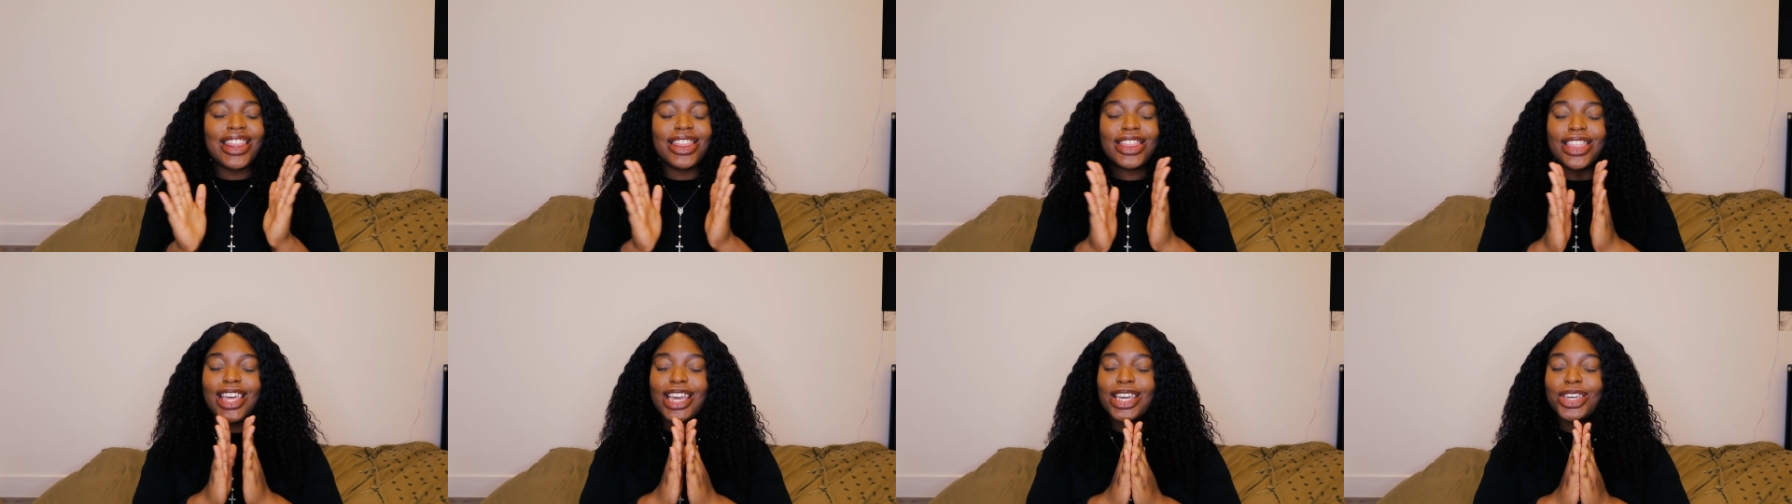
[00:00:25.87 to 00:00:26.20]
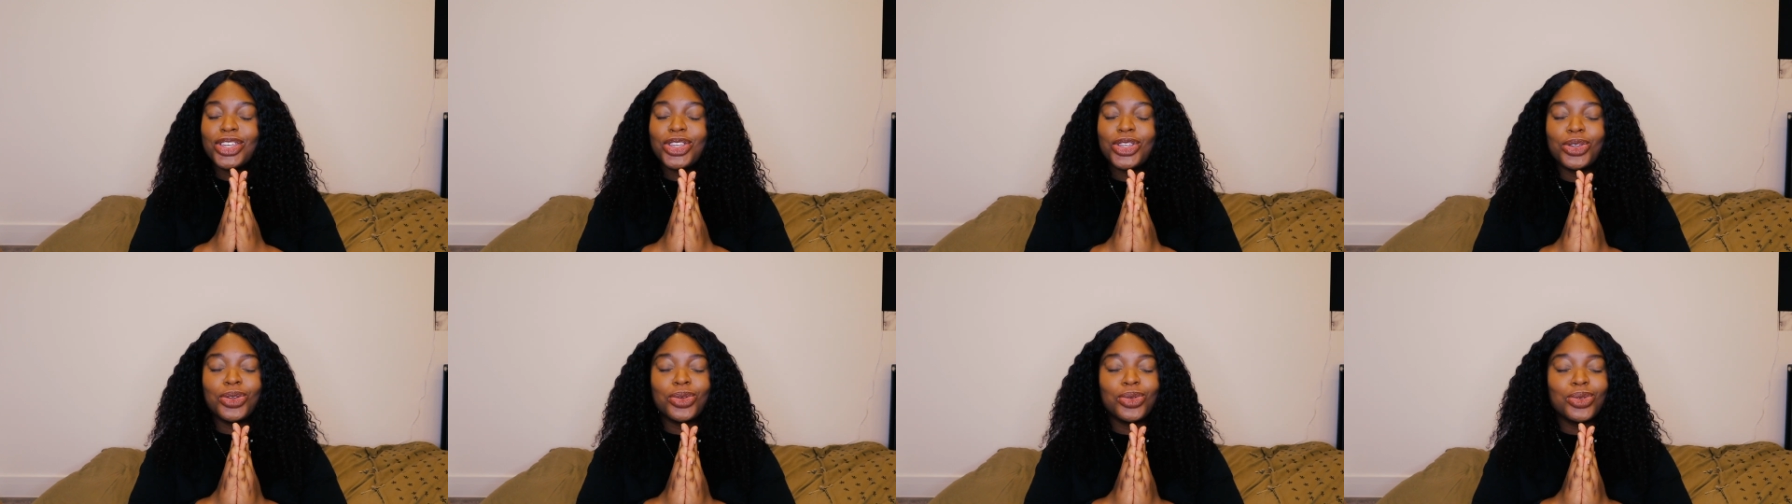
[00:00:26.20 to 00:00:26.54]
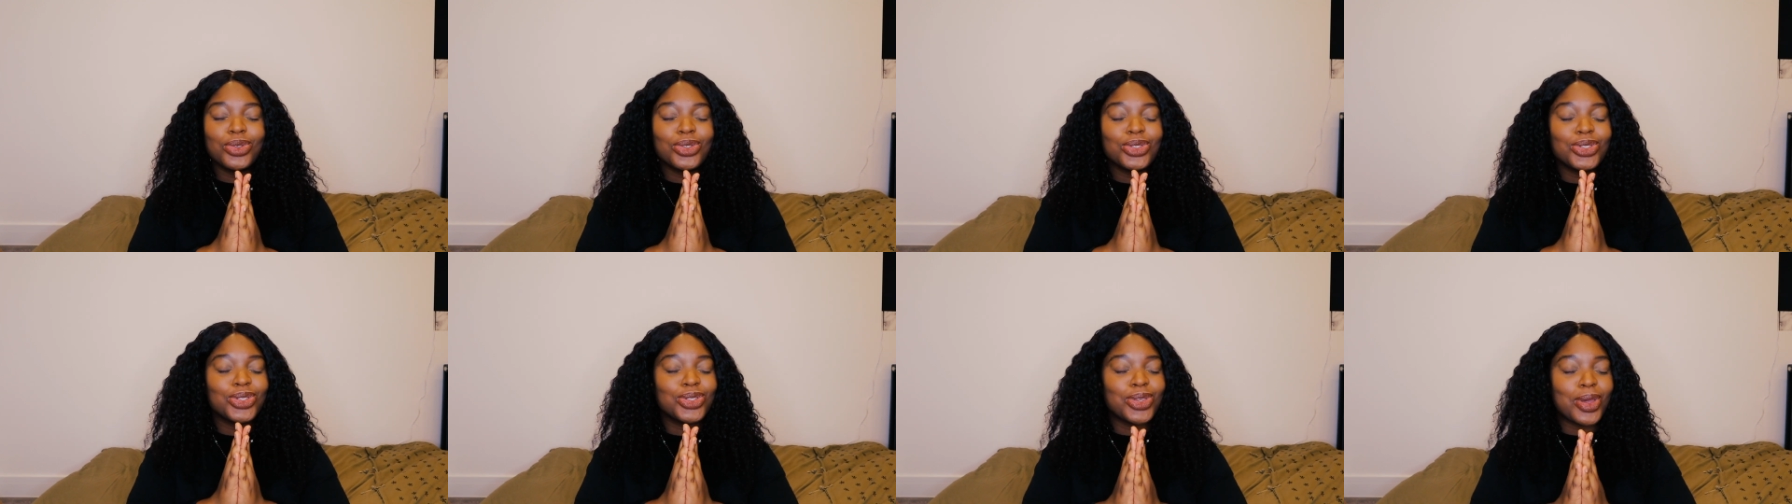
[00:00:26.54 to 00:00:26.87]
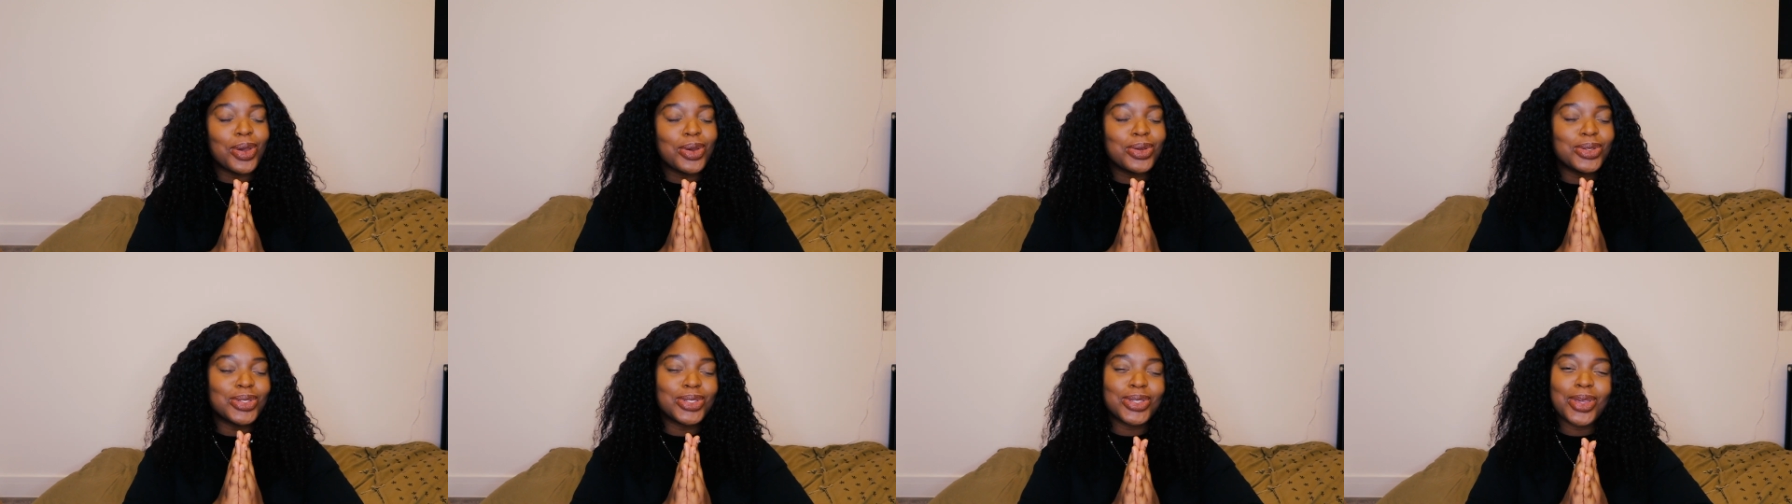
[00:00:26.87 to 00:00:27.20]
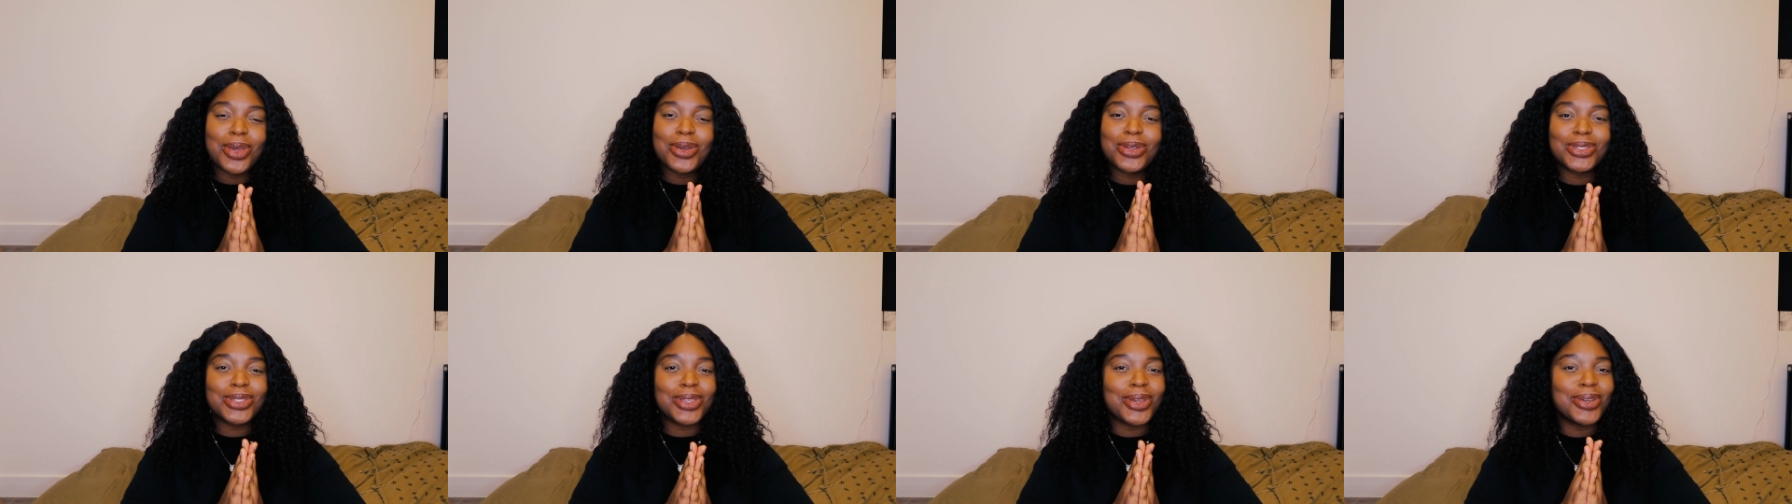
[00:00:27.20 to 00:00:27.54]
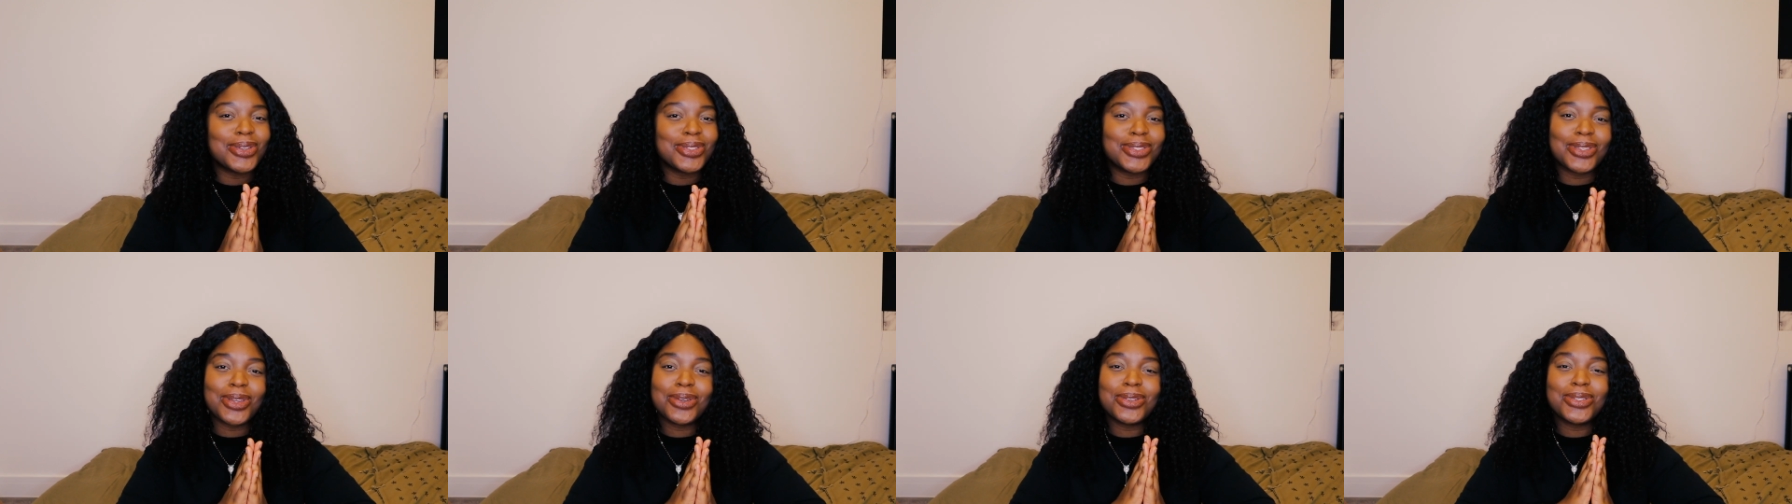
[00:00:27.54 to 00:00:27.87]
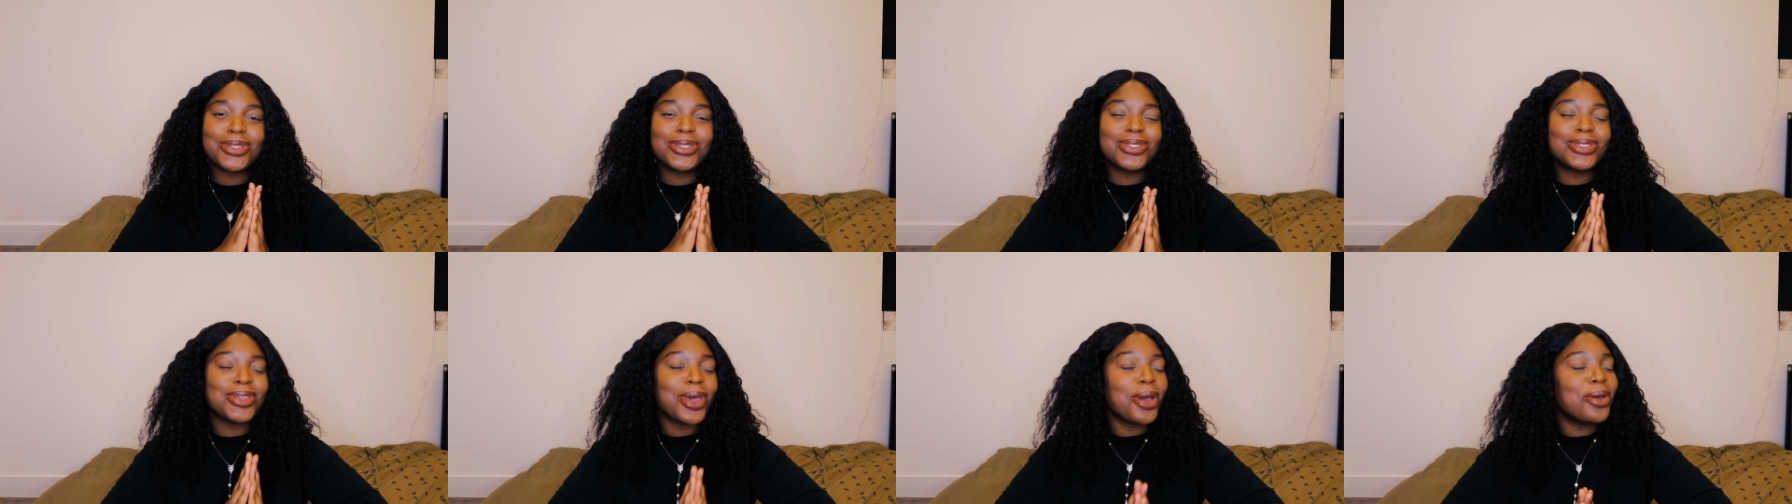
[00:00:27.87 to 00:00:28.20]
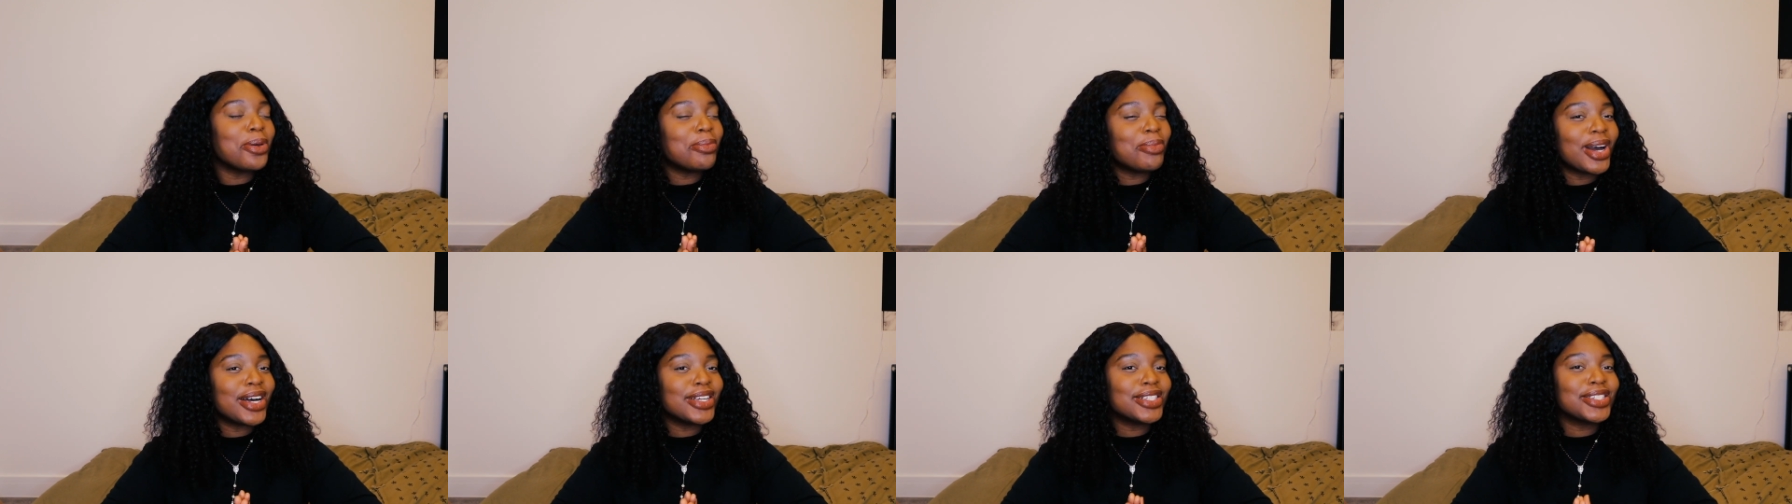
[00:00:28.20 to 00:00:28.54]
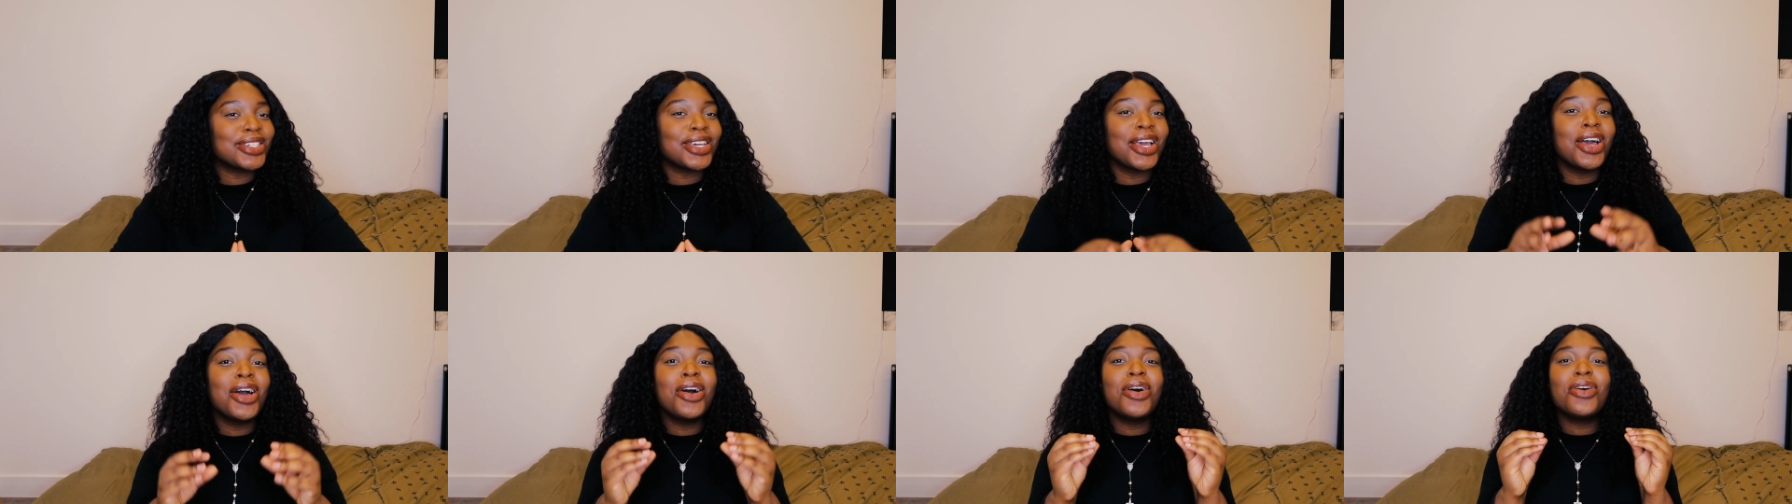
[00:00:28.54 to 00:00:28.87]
Thank you so much